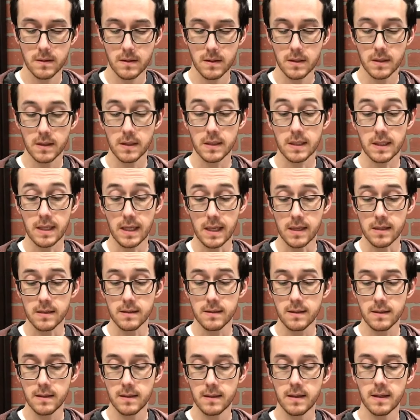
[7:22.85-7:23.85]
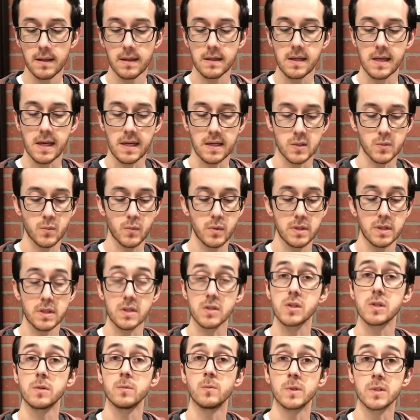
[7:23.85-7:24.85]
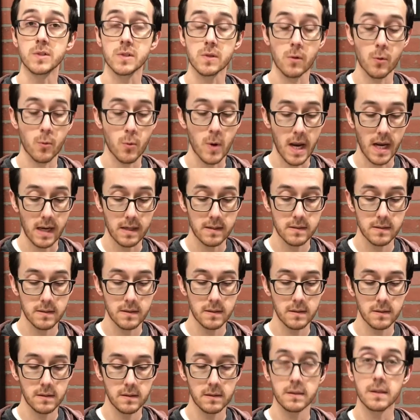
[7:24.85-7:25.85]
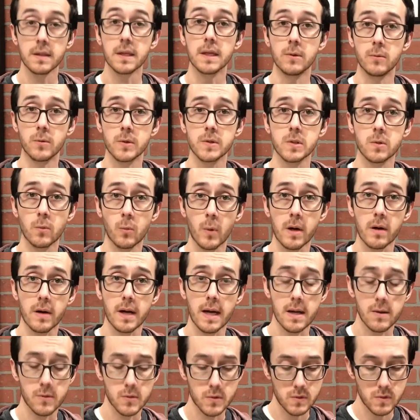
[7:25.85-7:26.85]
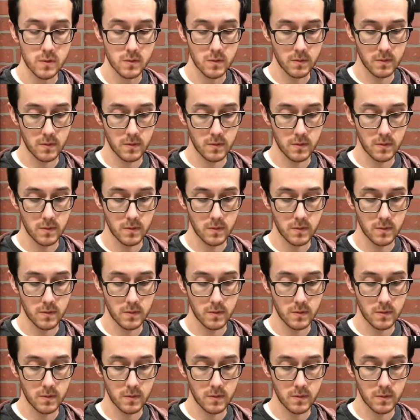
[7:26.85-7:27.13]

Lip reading: Again, Hank's prediction was correct. It was the warehouse.